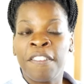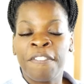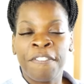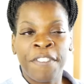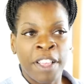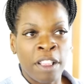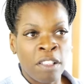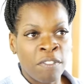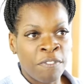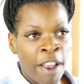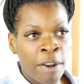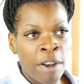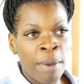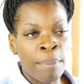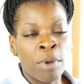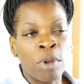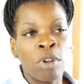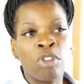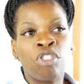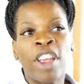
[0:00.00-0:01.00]
feel very
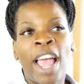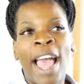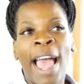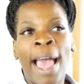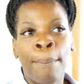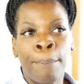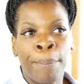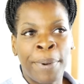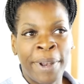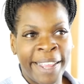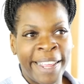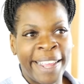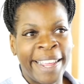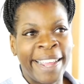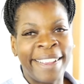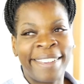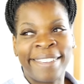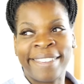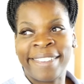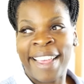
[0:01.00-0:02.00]
much at
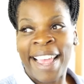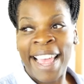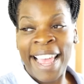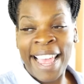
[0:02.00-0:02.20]
place